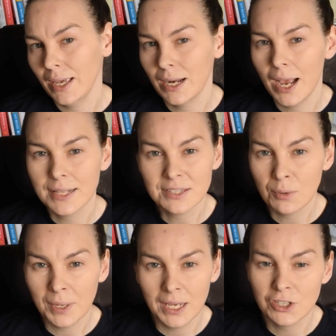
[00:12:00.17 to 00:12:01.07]
Hannah had
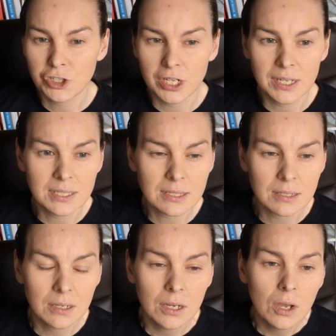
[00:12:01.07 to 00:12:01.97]
so many injuries.